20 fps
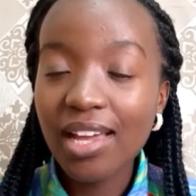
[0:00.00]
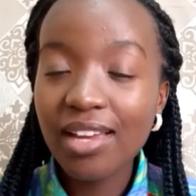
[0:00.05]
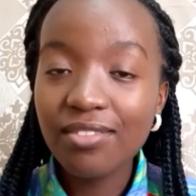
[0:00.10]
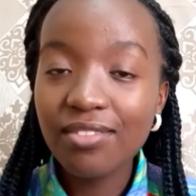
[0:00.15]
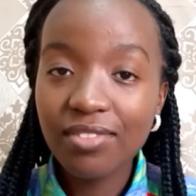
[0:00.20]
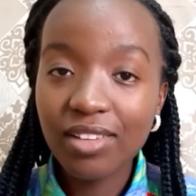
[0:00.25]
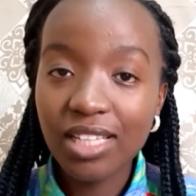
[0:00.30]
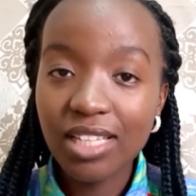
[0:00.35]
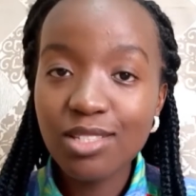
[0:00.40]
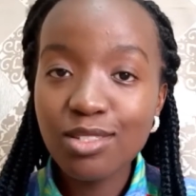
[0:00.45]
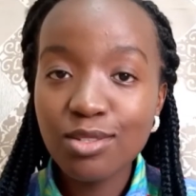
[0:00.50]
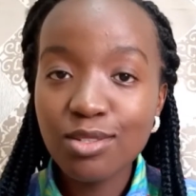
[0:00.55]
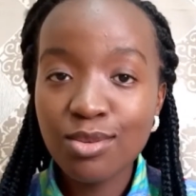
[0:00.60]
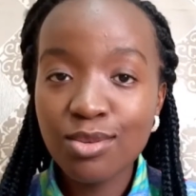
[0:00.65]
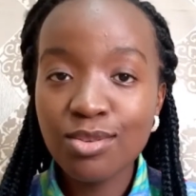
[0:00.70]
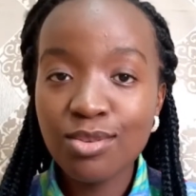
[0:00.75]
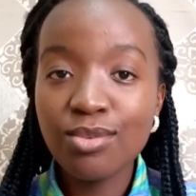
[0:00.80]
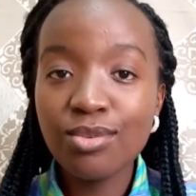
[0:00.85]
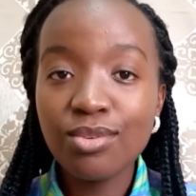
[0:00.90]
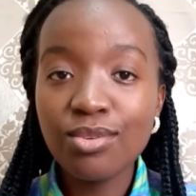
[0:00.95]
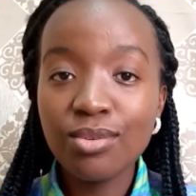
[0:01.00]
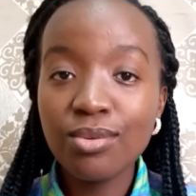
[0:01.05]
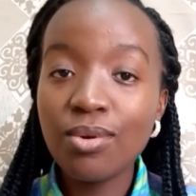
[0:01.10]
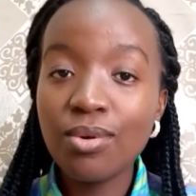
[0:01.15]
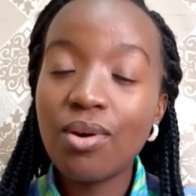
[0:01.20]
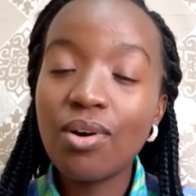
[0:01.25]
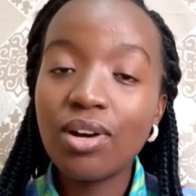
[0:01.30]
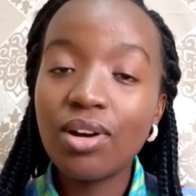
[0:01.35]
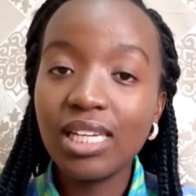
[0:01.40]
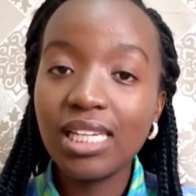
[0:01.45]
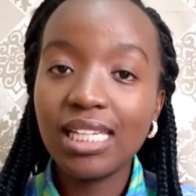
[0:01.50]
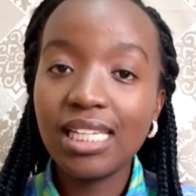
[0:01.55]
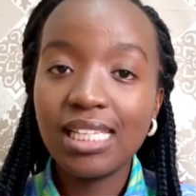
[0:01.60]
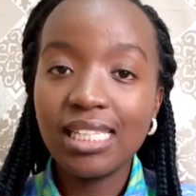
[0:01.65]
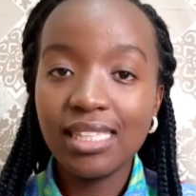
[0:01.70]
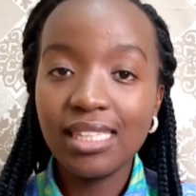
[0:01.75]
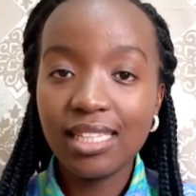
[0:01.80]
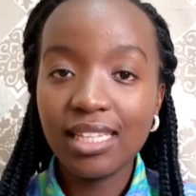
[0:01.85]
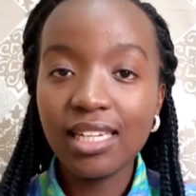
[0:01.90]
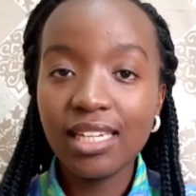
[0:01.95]
finds to do, do all in
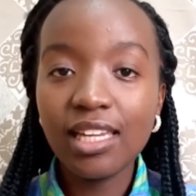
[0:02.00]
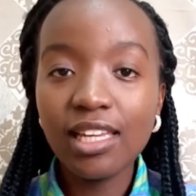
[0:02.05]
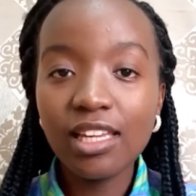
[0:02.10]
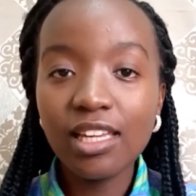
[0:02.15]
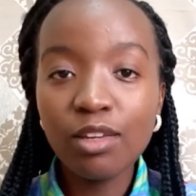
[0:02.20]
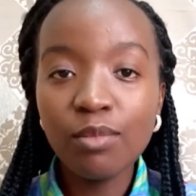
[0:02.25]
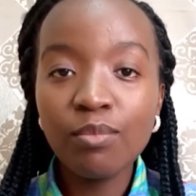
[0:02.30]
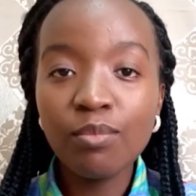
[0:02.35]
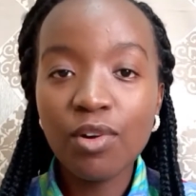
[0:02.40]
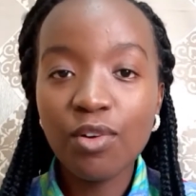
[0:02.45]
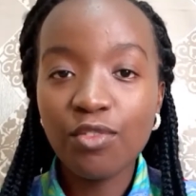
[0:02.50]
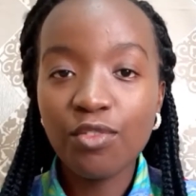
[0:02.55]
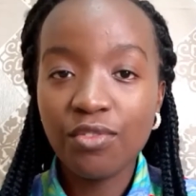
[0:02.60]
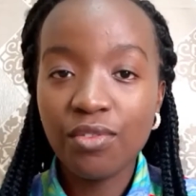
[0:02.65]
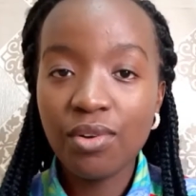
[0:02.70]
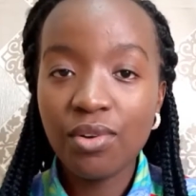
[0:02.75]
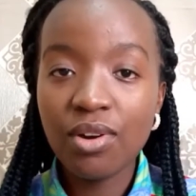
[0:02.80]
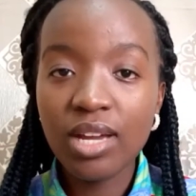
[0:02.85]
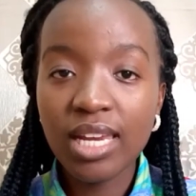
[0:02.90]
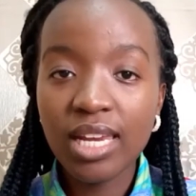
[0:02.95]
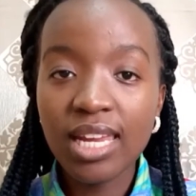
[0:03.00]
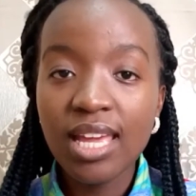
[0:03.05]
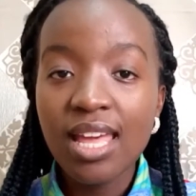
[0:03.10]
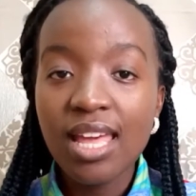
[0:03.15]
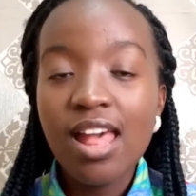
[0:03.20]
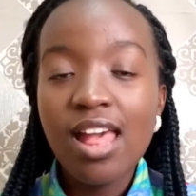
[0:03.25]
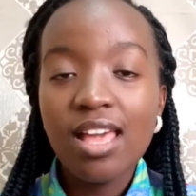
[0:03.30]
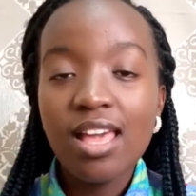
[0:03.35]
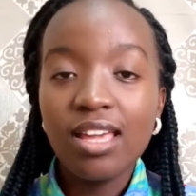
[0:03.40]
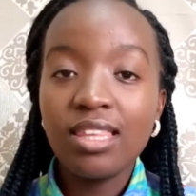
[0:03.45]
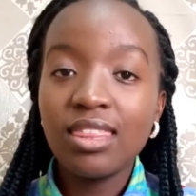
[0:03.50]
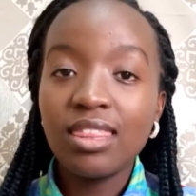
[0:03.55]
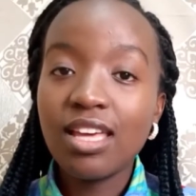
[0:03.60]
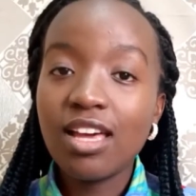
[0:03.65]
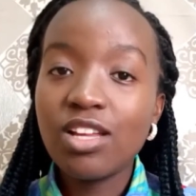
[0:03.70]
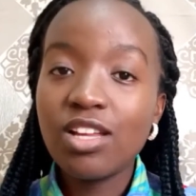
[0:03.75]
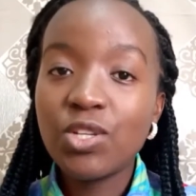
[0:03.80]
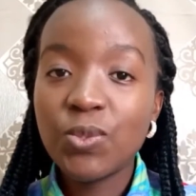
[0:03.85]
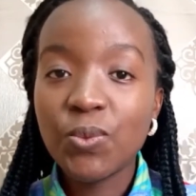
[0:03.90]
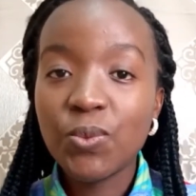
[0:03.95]
the name of God. In that
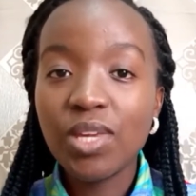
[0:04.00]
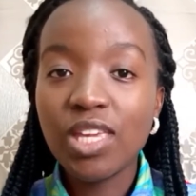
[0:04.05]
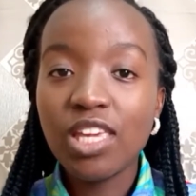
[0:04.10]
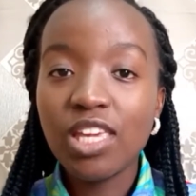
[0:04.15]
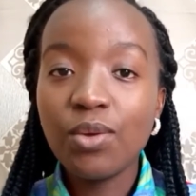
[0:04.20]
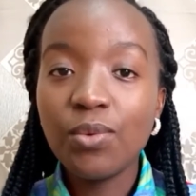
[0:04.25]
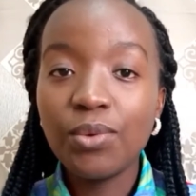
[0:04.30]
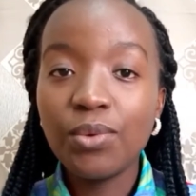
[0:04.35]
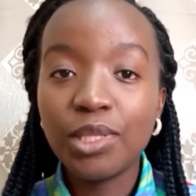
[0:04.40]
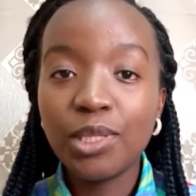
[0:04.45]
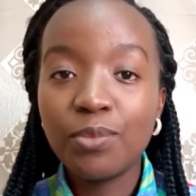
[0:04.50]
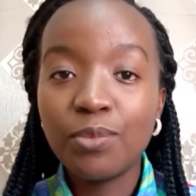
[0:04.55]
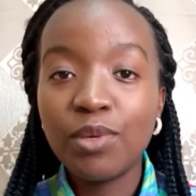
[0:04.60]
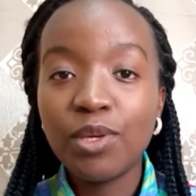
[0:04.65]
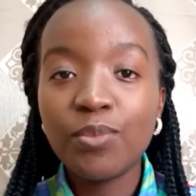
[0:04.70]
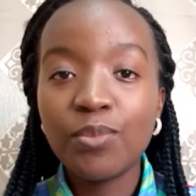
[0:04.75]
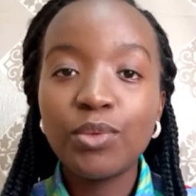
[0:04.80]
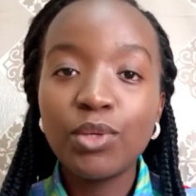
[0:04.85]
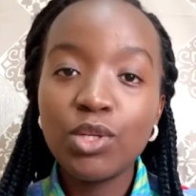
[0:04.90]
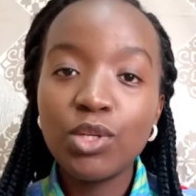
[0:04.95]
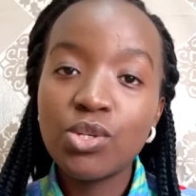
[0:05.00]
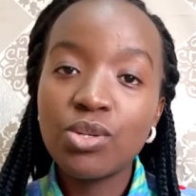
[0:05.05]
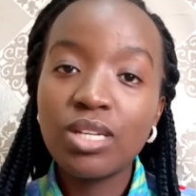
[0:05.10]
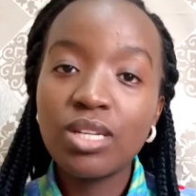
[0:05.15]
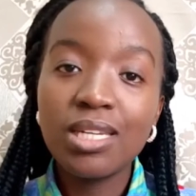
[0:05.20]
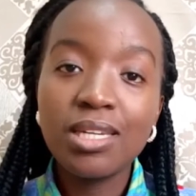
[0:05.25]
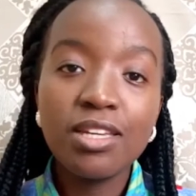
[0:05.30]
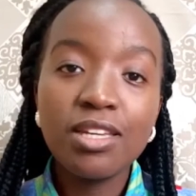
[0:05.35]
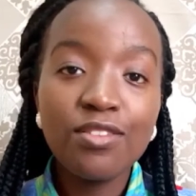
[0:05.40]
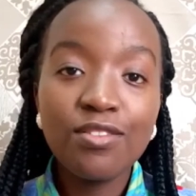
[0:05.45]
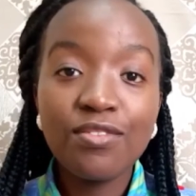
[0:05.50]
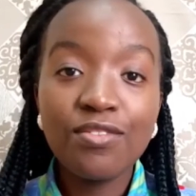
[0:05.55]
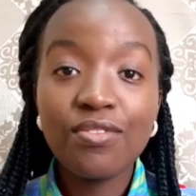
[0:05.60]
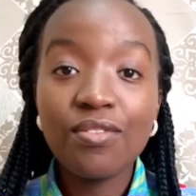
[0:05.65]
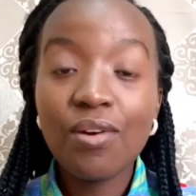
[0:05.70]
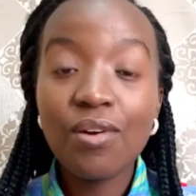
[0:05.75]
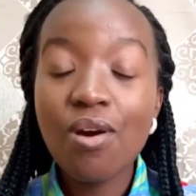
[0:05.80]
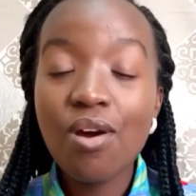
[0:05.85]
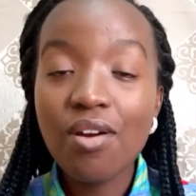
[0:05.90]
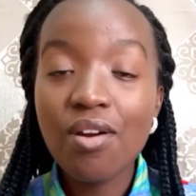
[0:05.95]
way, we'll be able to live
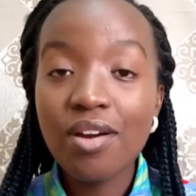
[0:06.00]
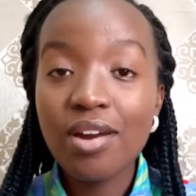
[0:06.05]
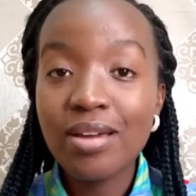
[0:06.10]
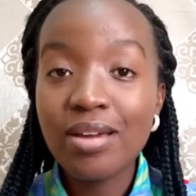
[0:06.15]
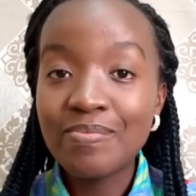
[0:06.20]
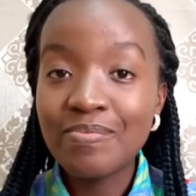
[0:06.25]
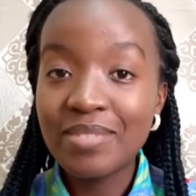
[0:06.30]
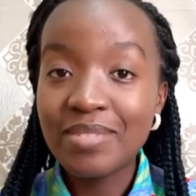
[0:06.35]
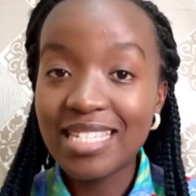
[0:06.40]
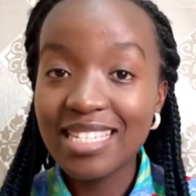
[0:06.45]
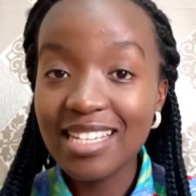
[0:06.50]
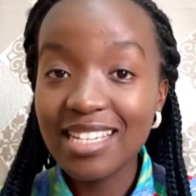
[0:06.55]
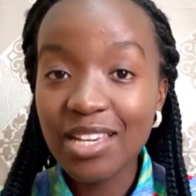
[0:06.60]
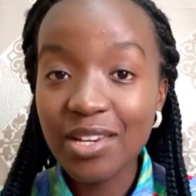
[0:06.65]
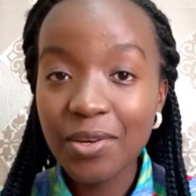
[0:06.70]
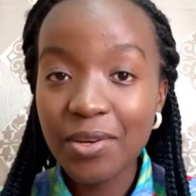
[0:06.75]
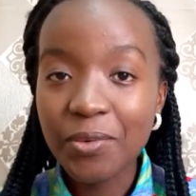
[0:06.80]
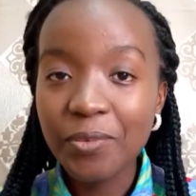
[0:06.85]
Coram Deo.